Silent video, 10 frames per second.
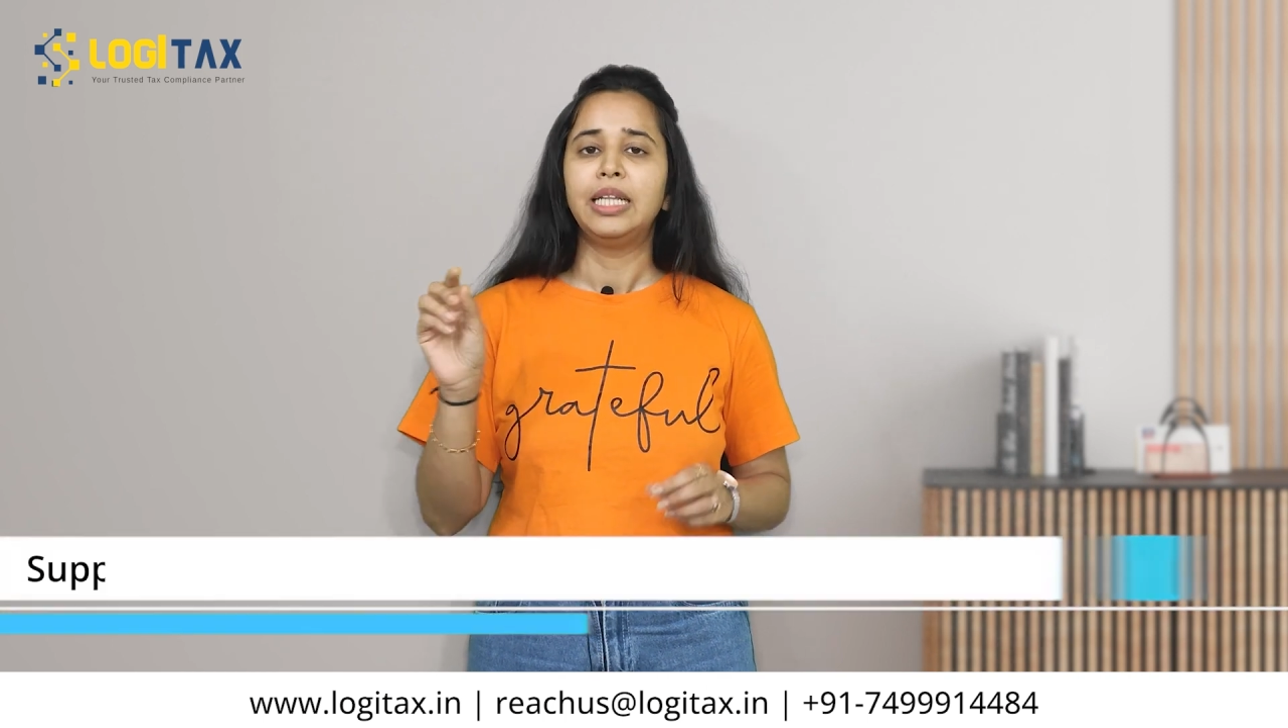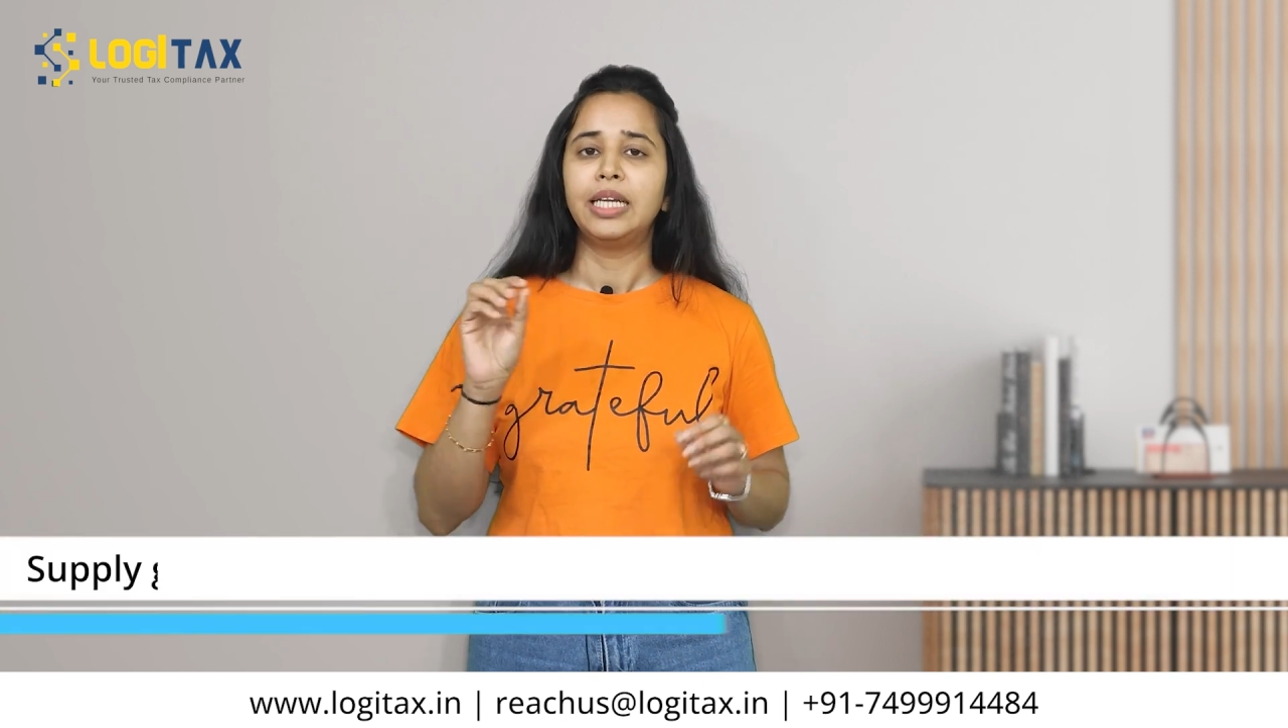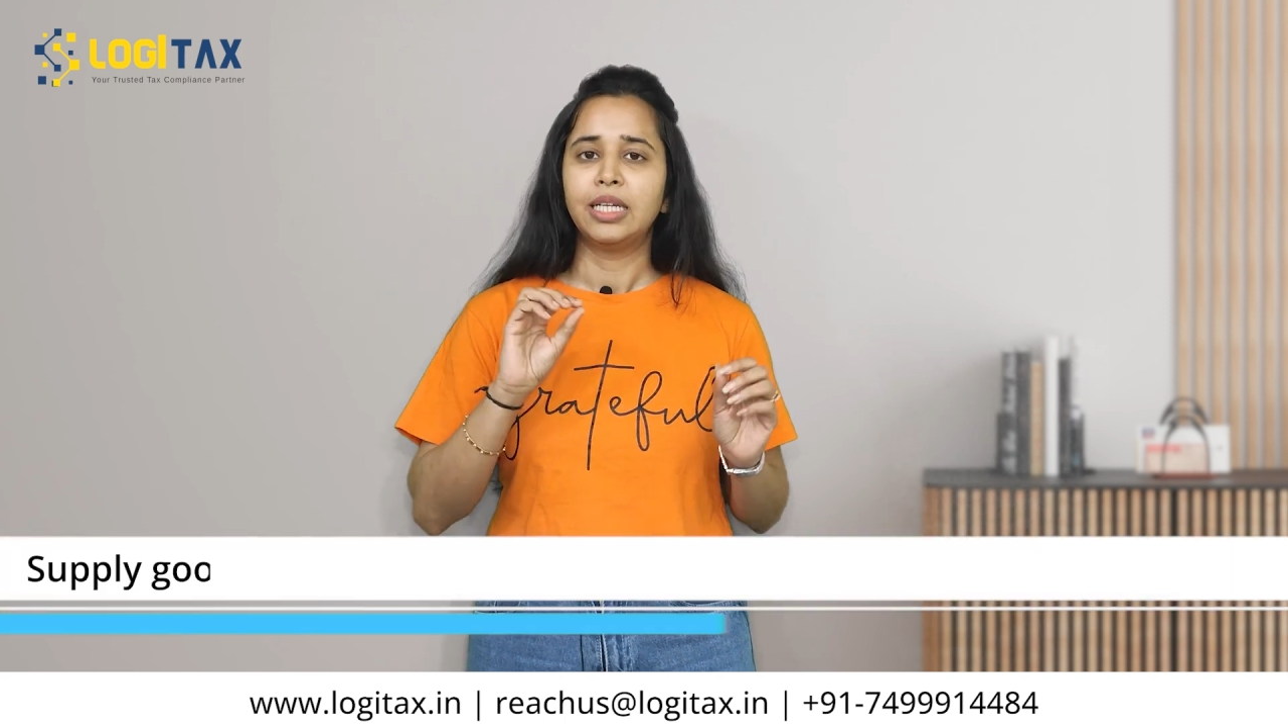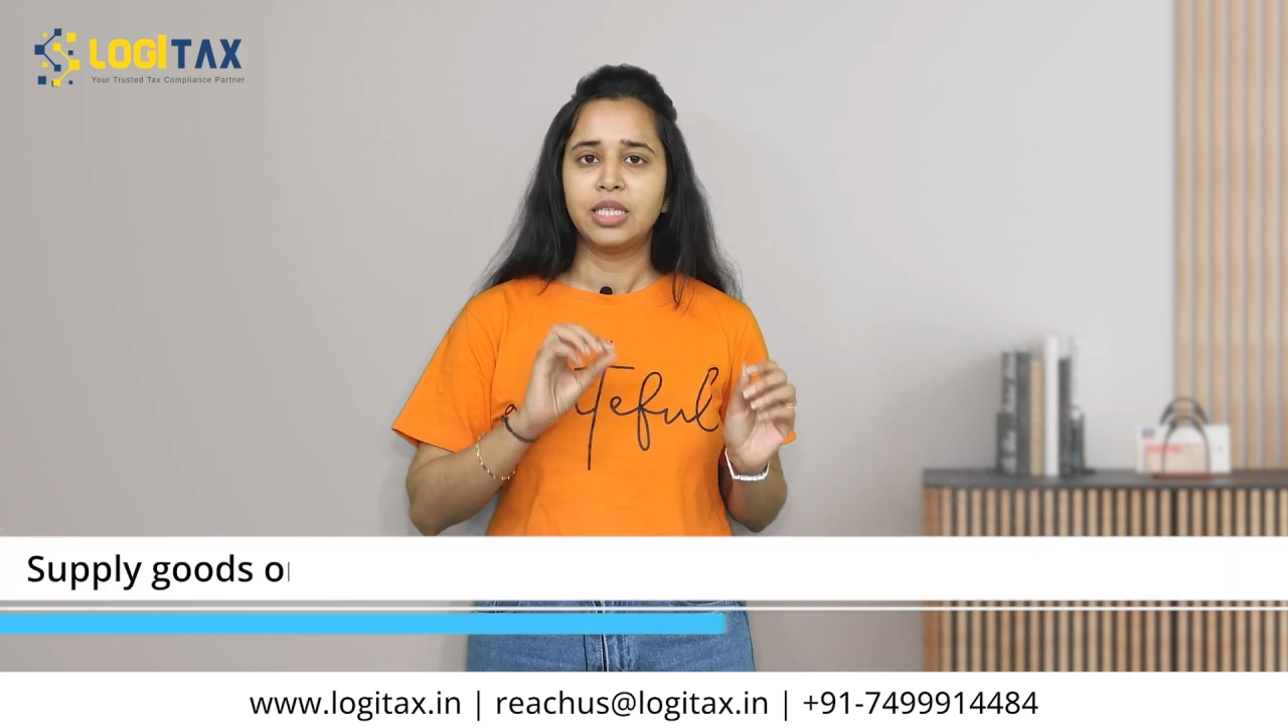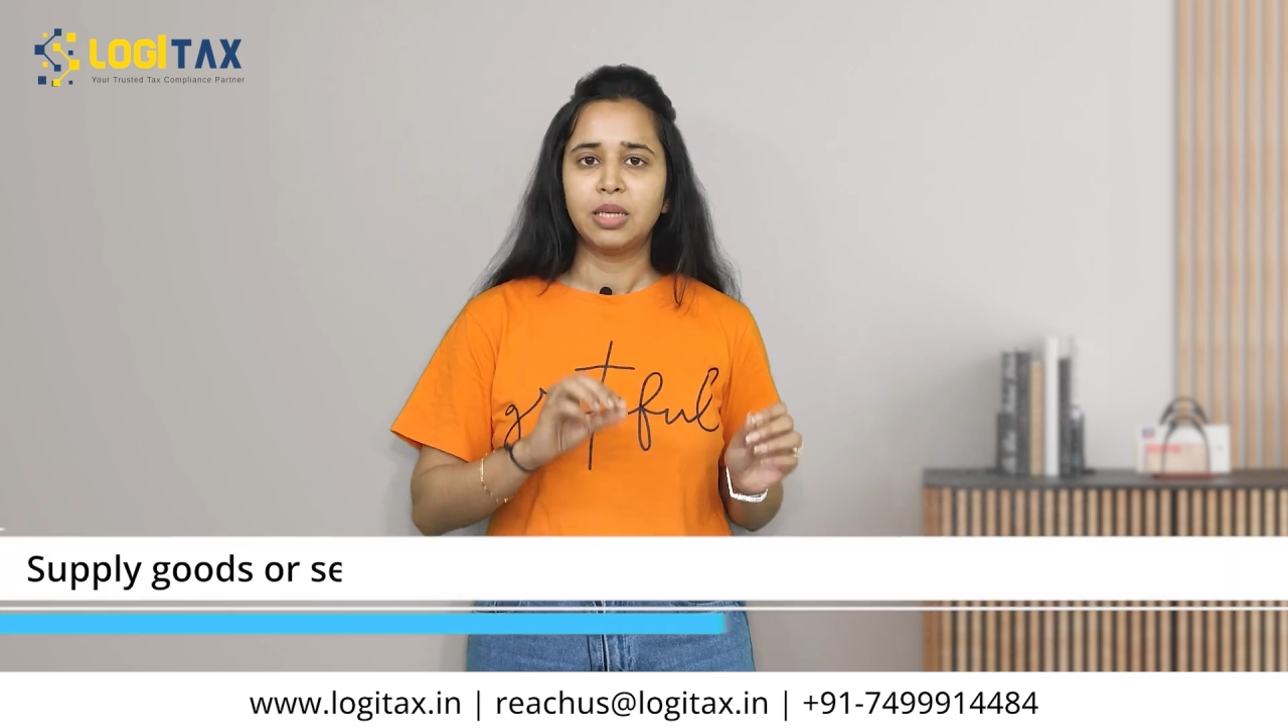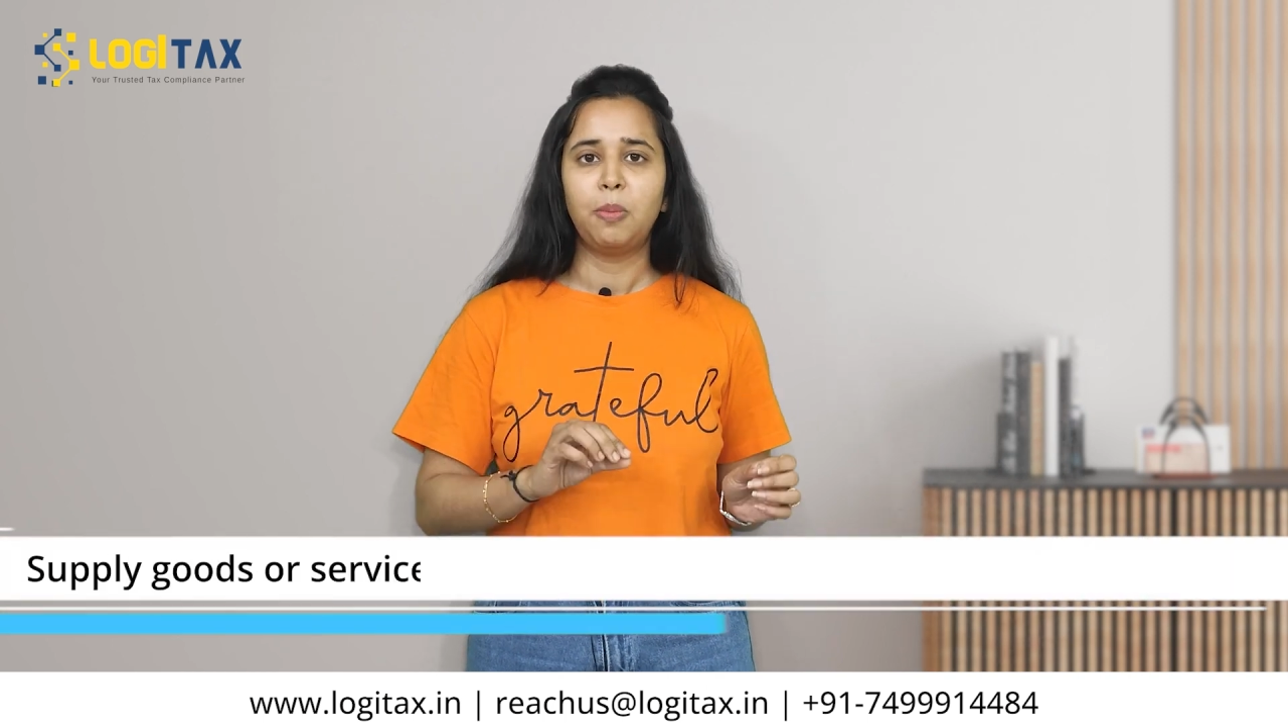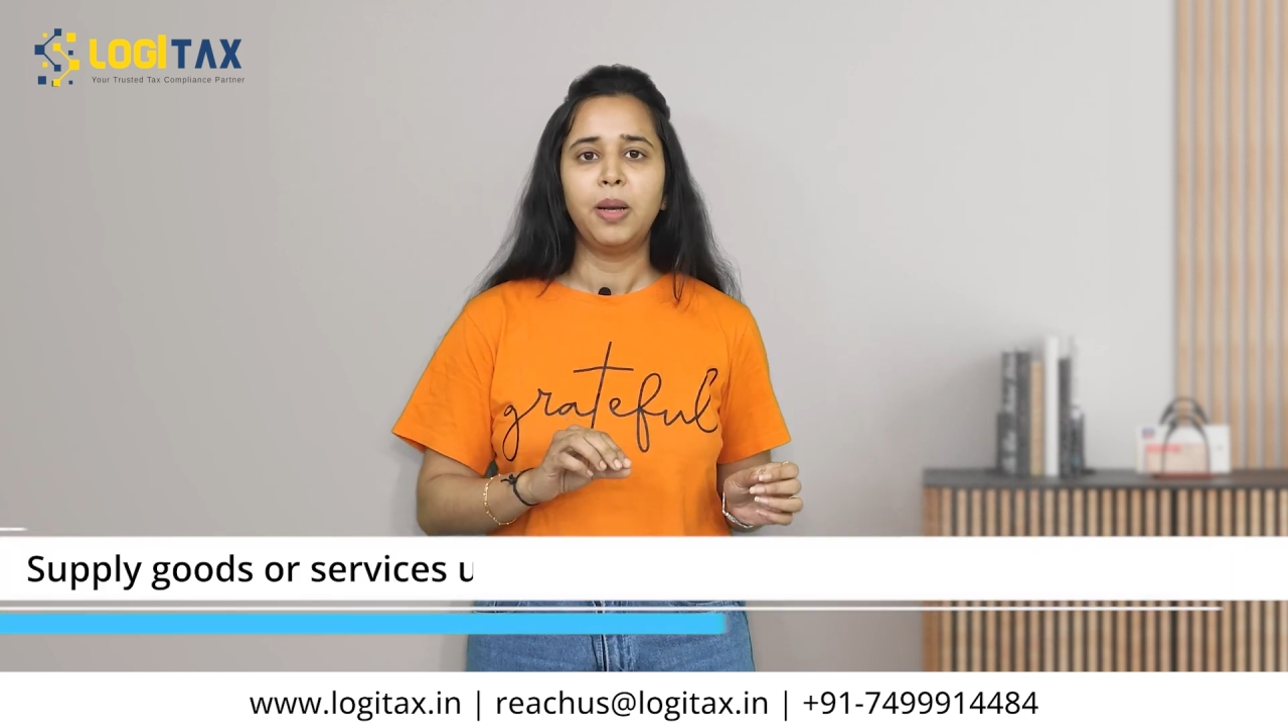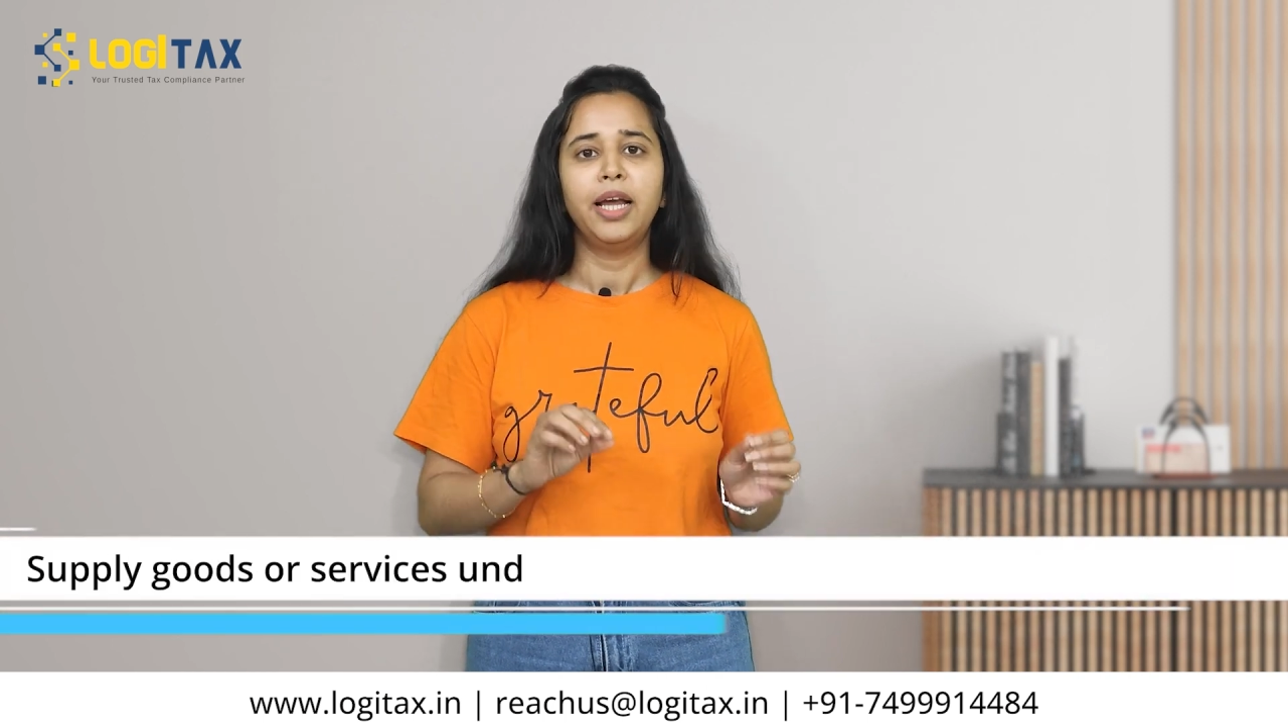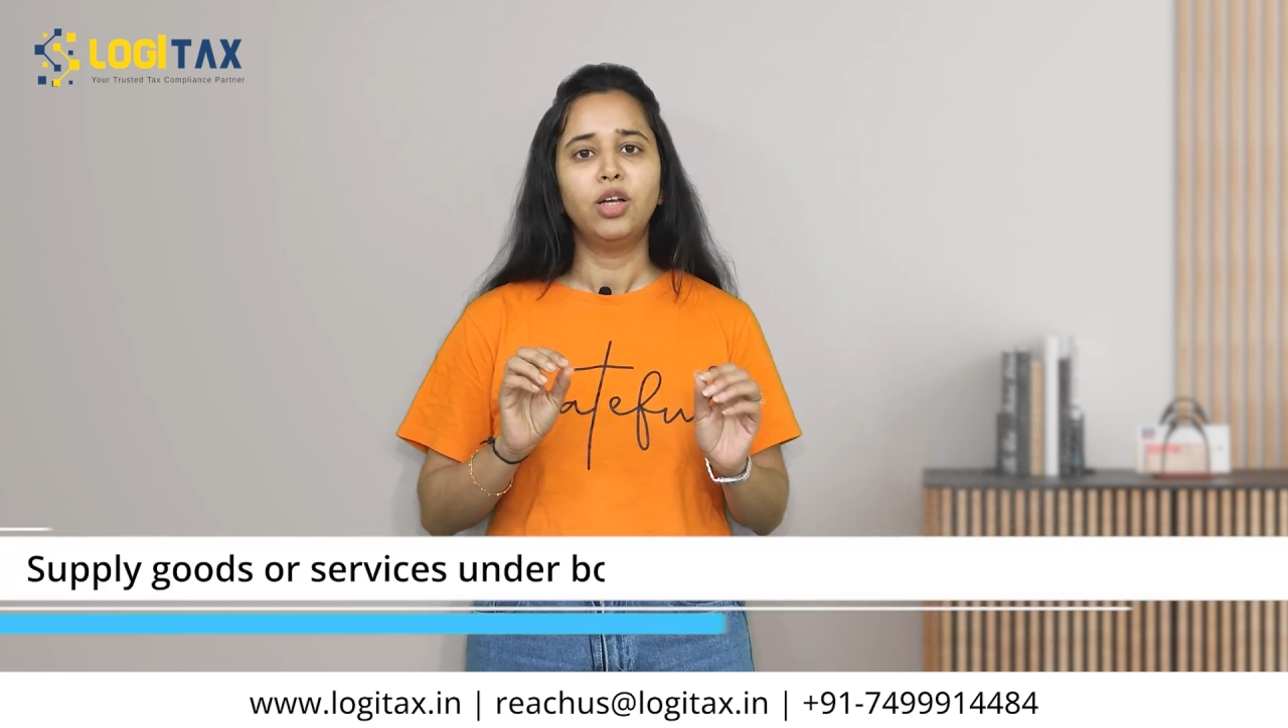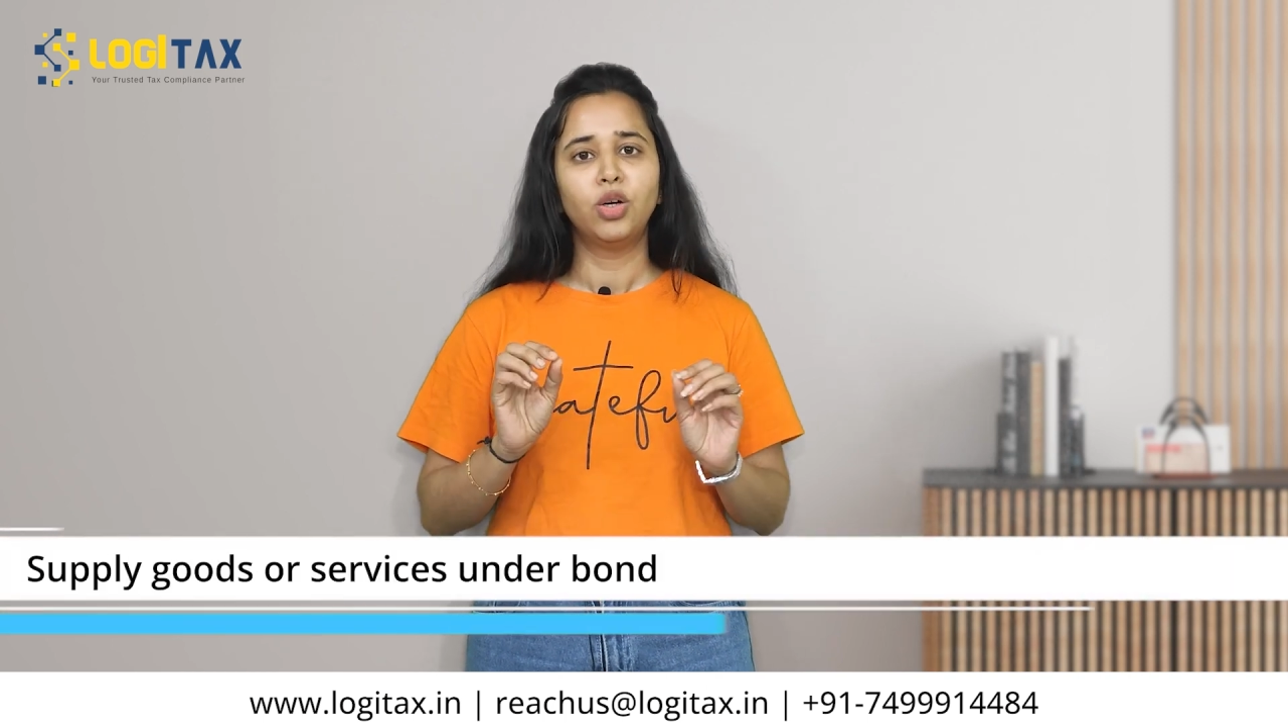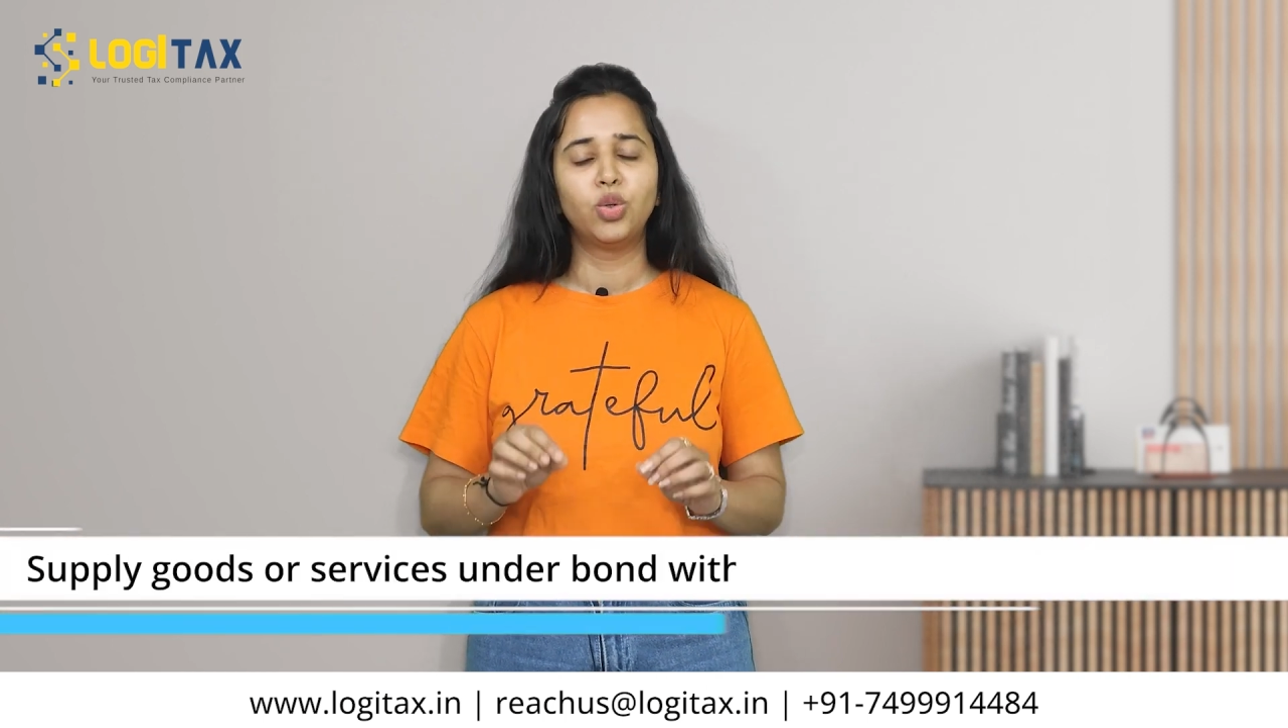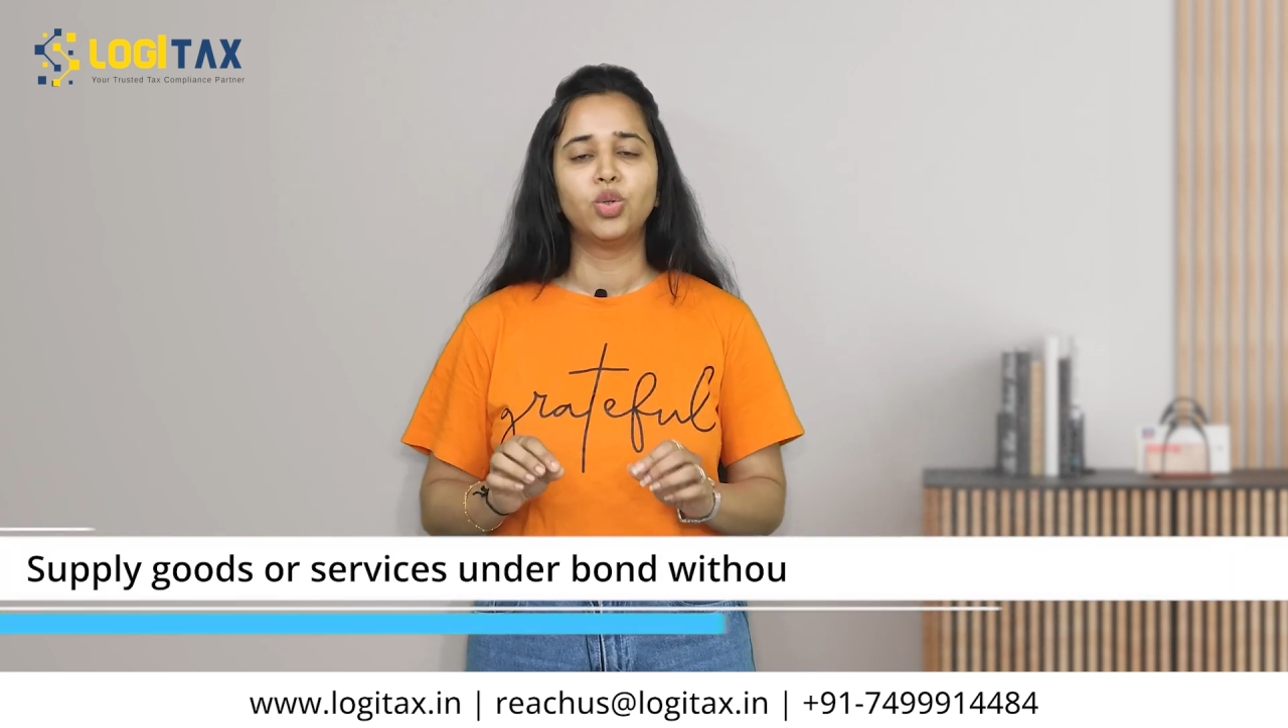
they can supply the